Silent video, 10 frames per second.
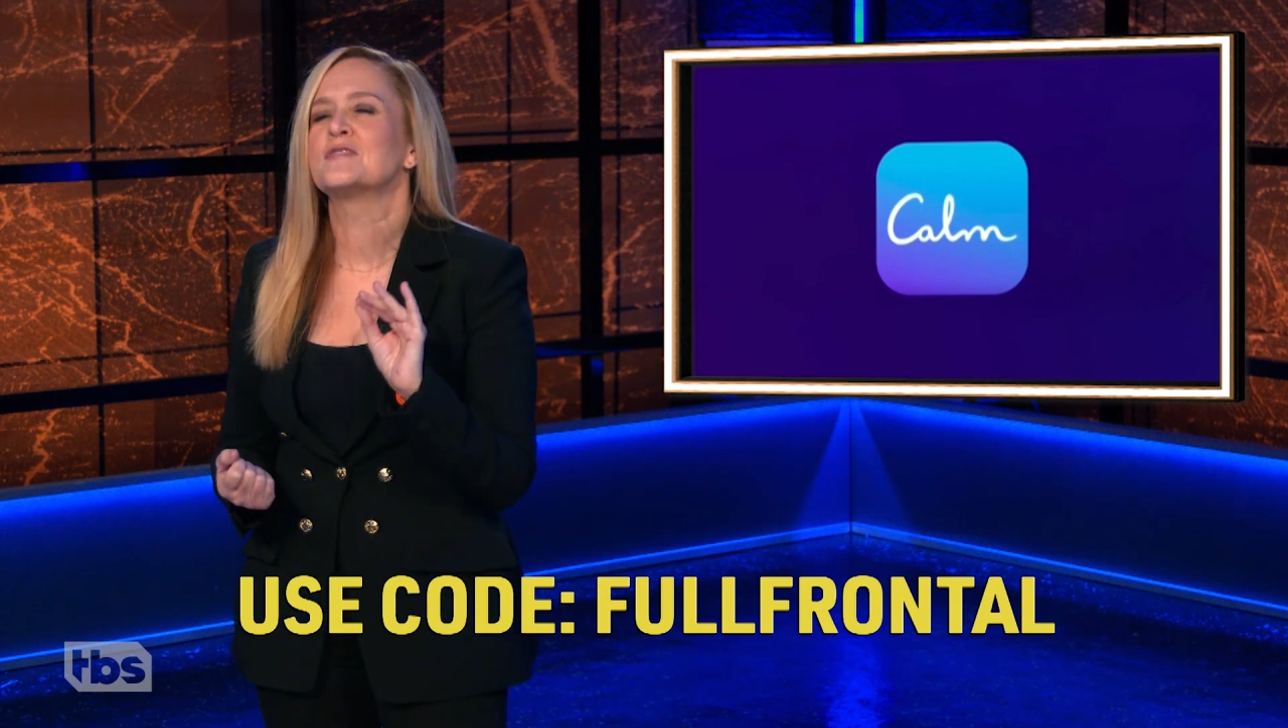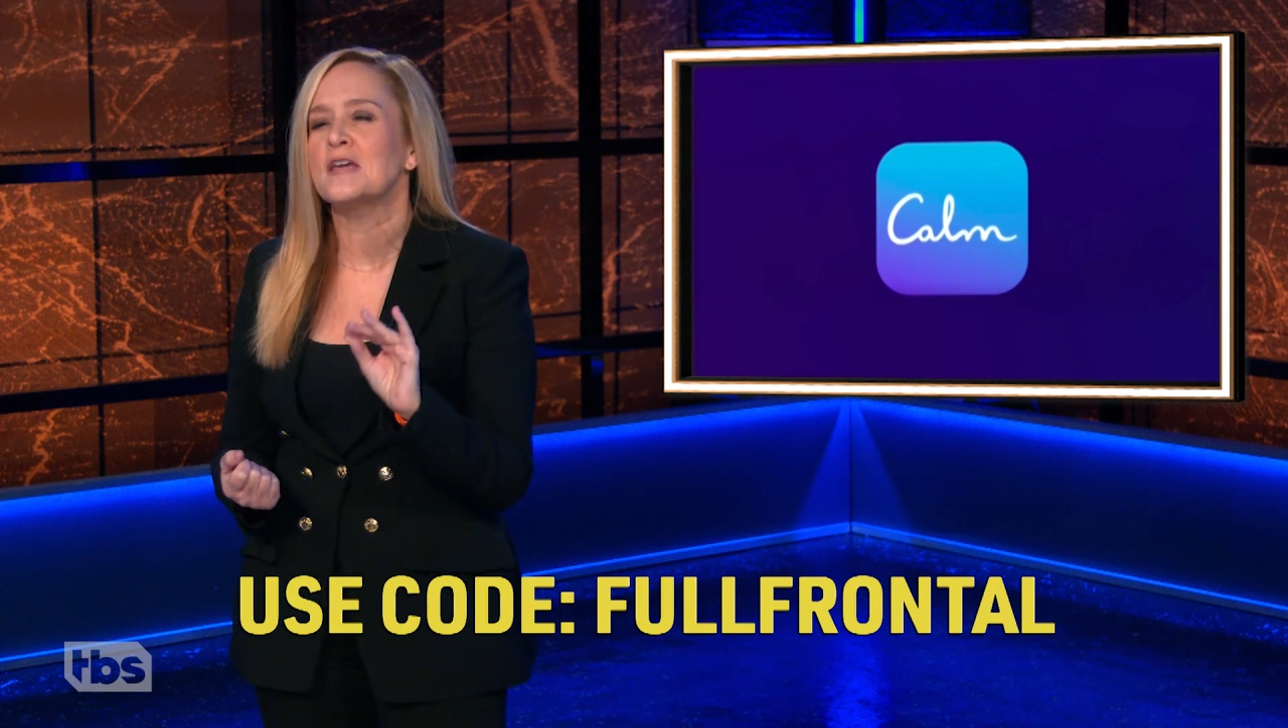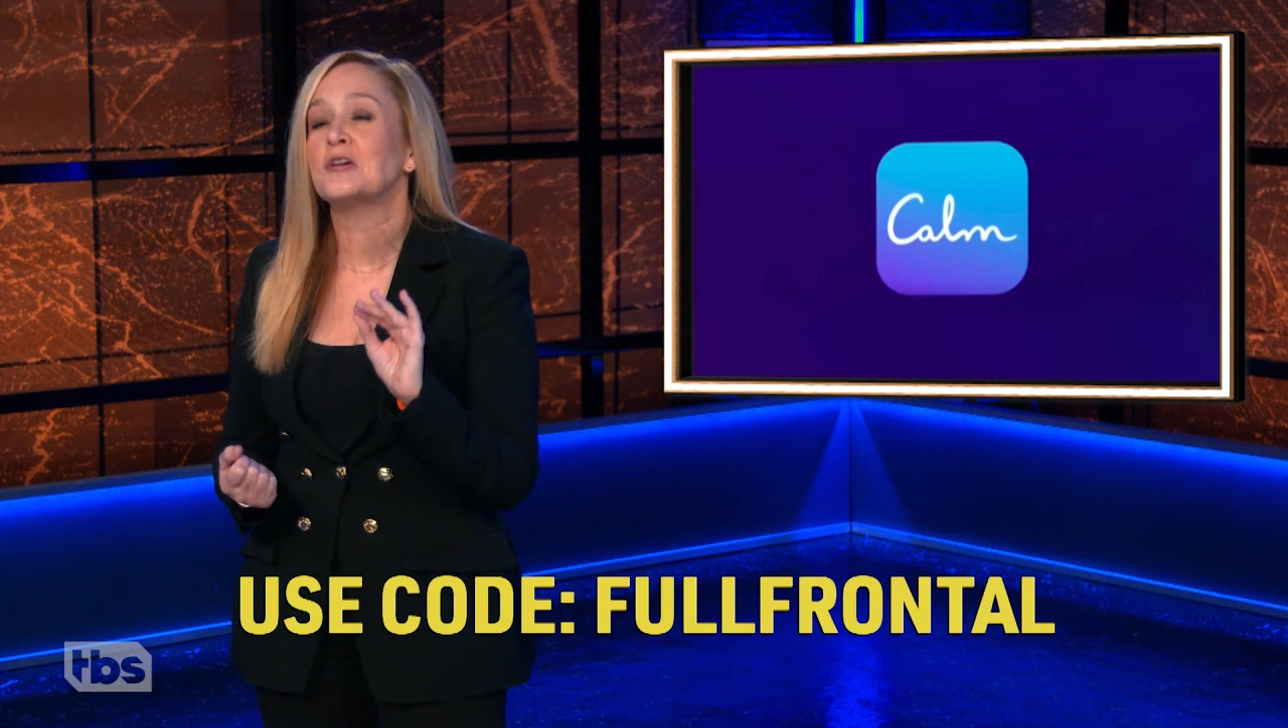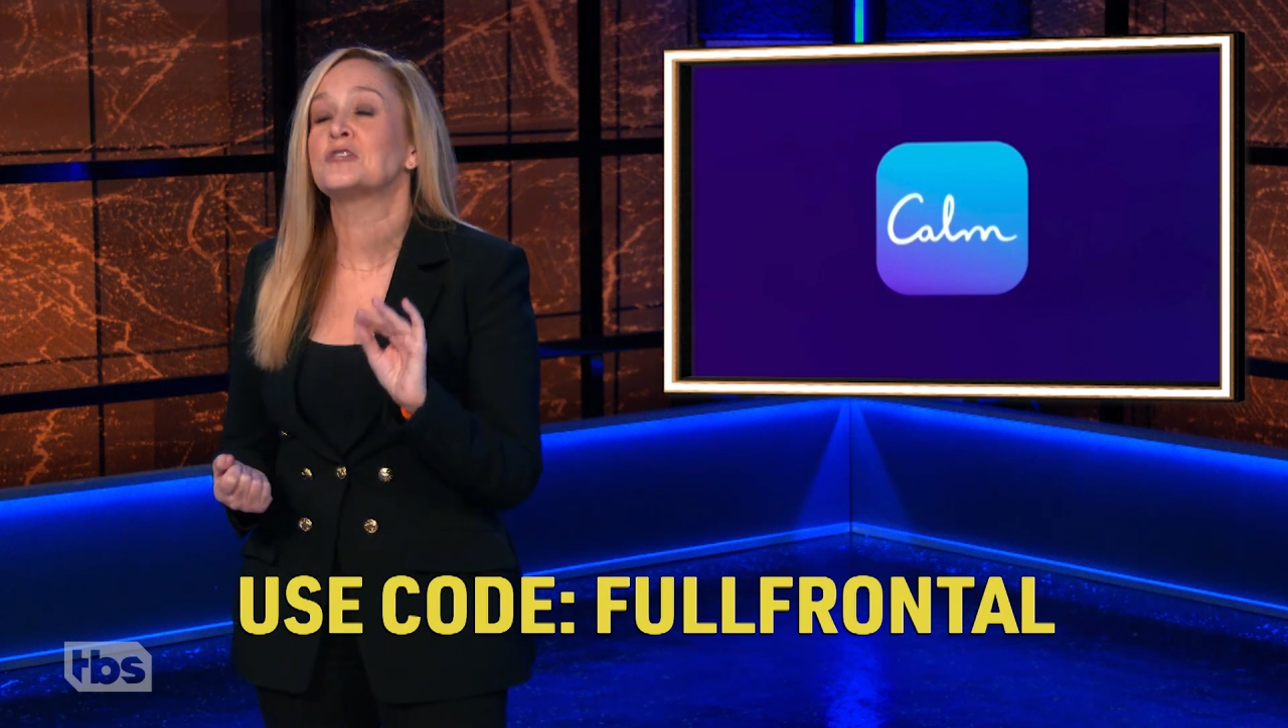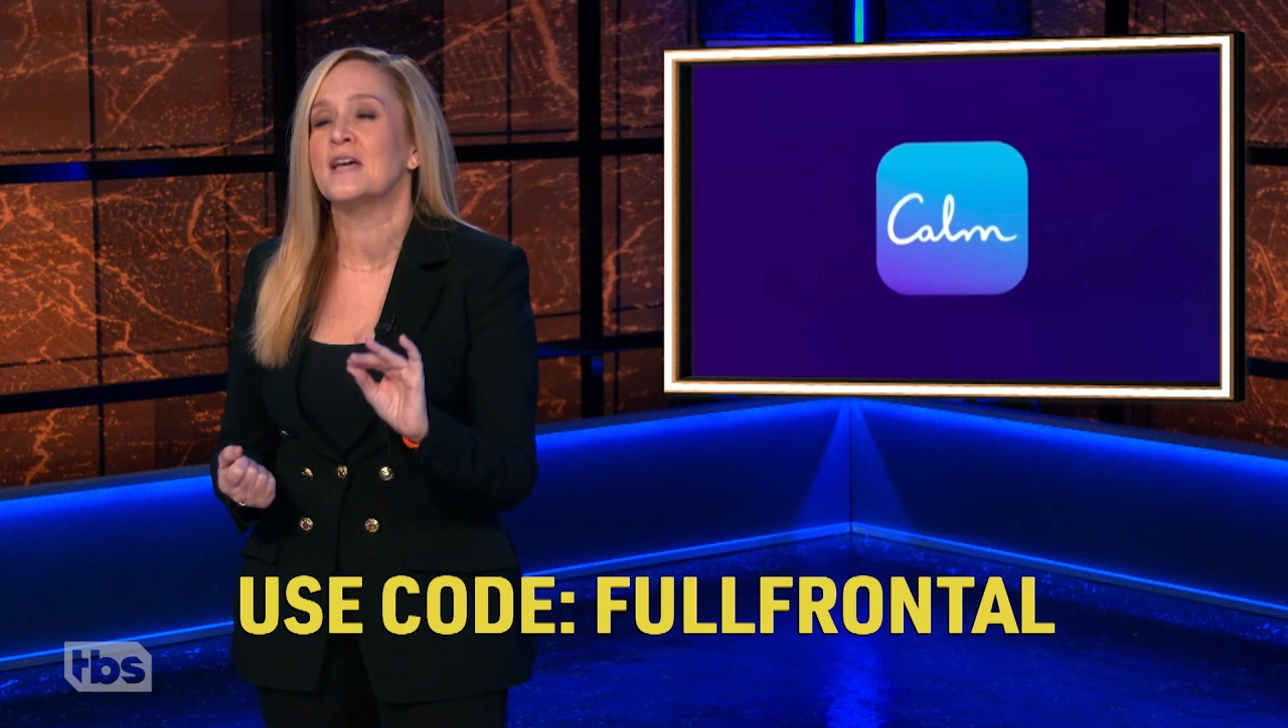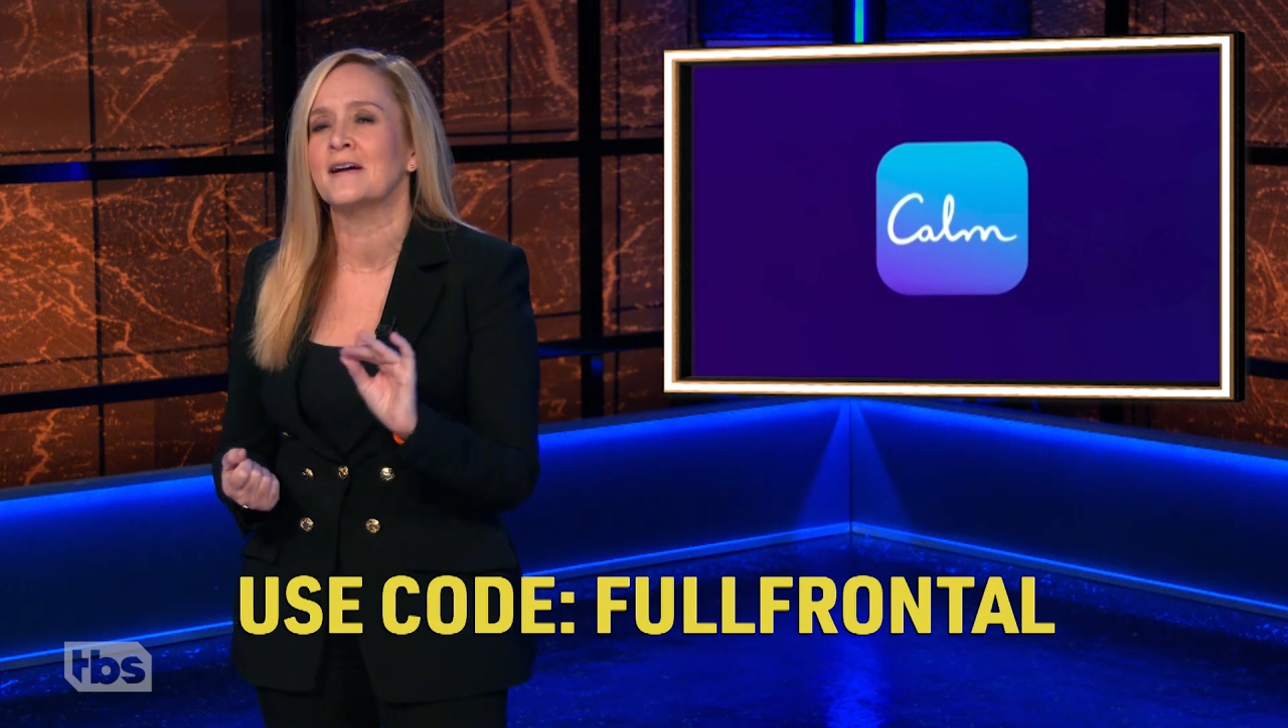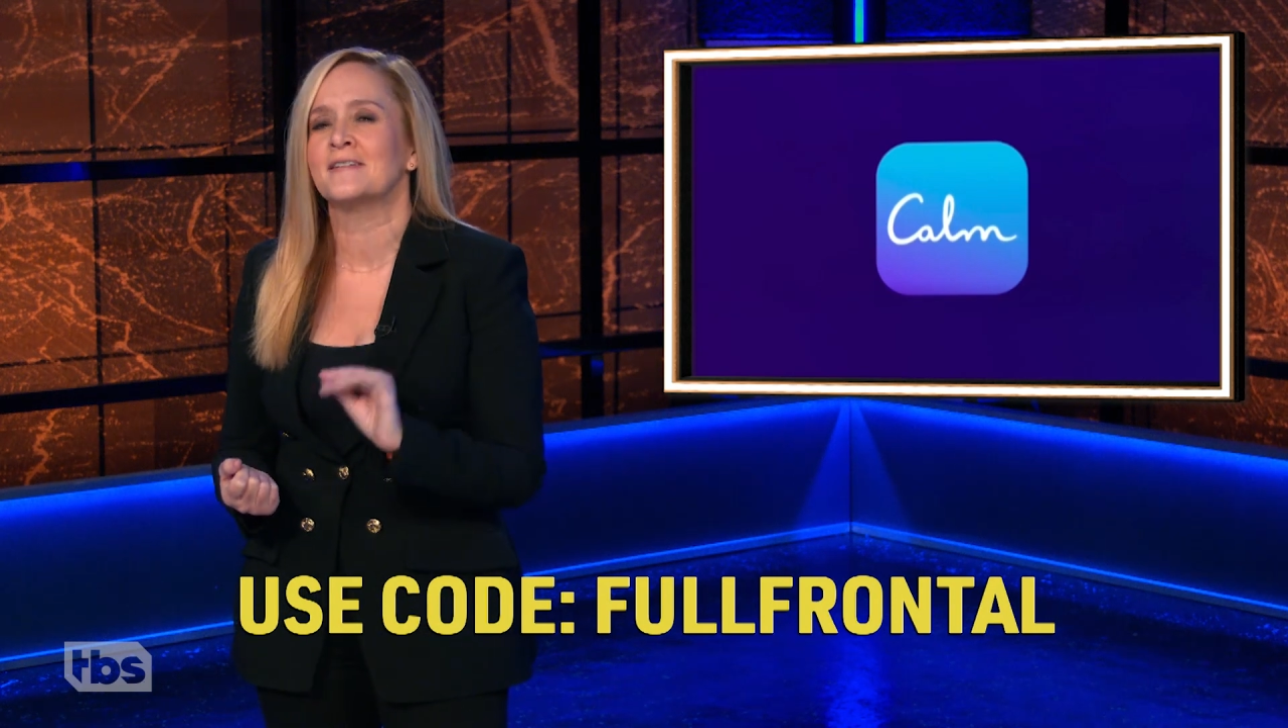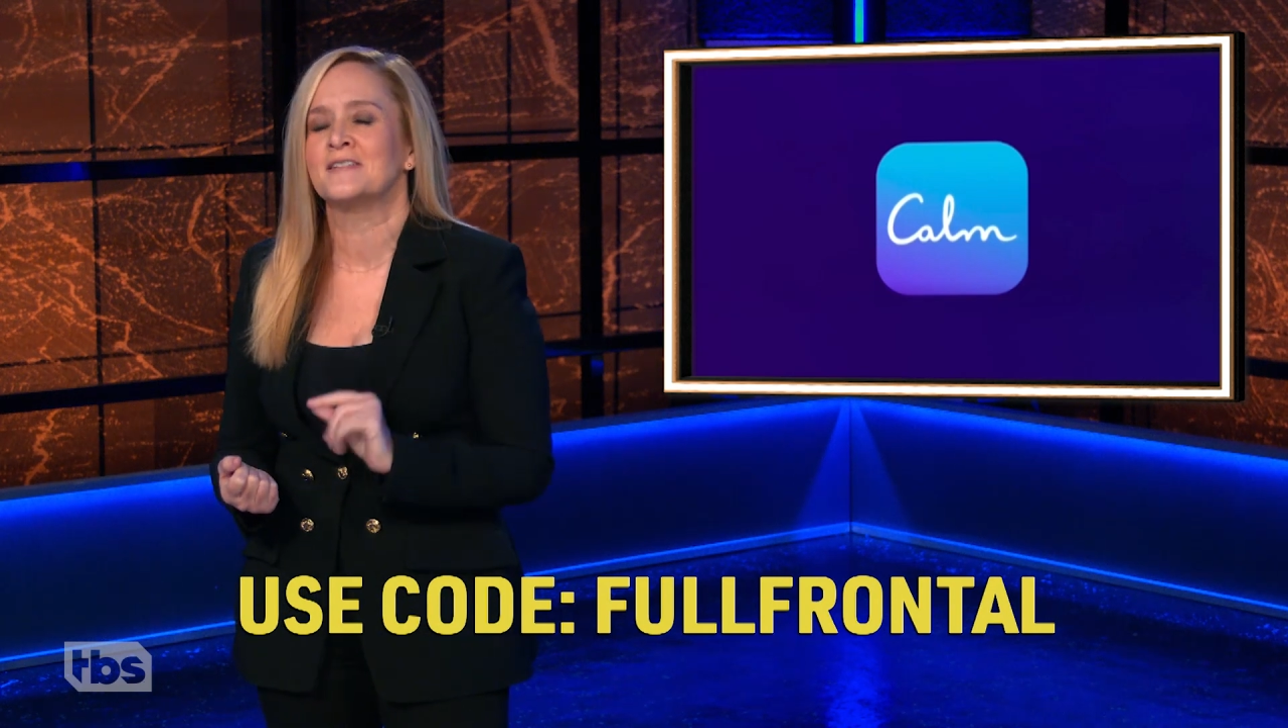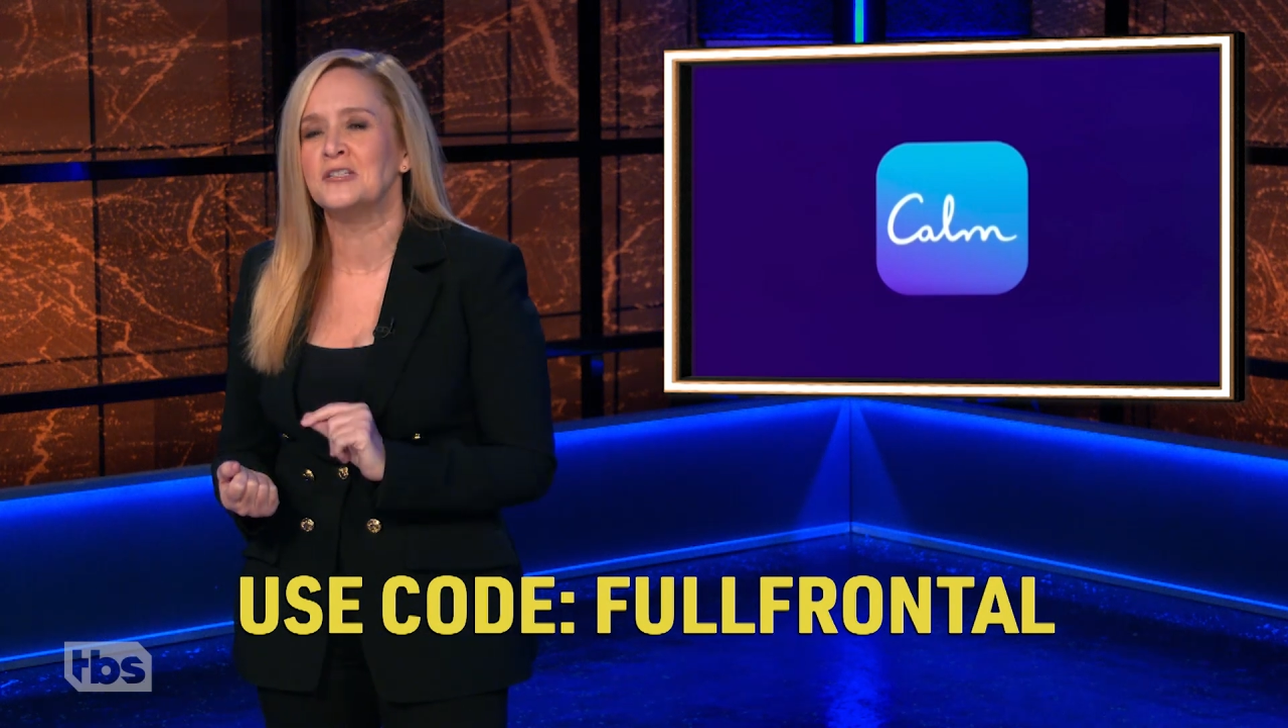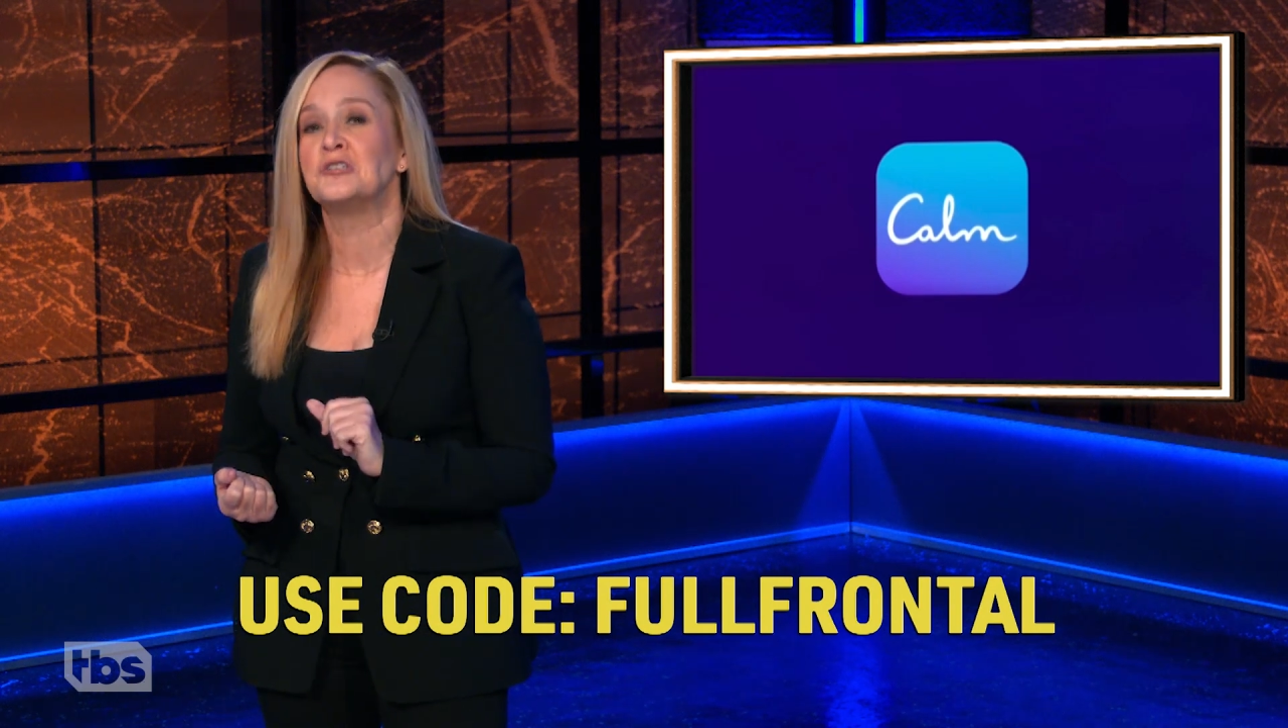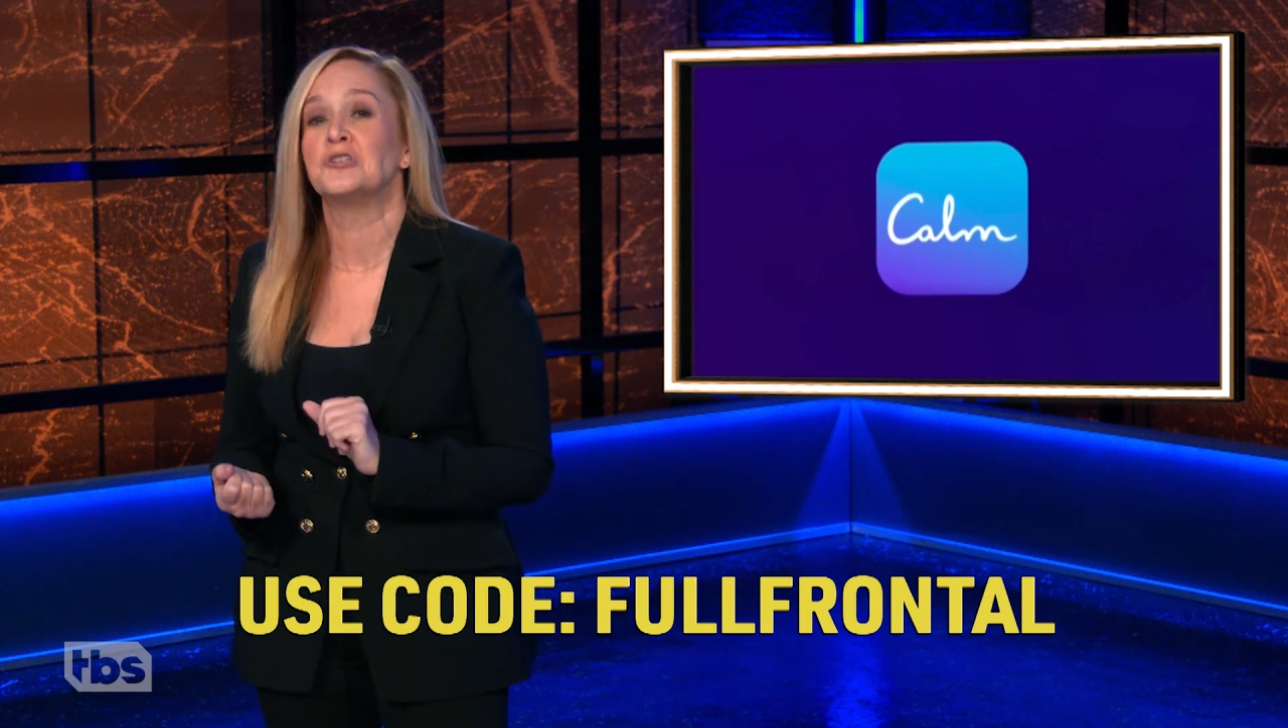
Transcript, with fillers: their tech to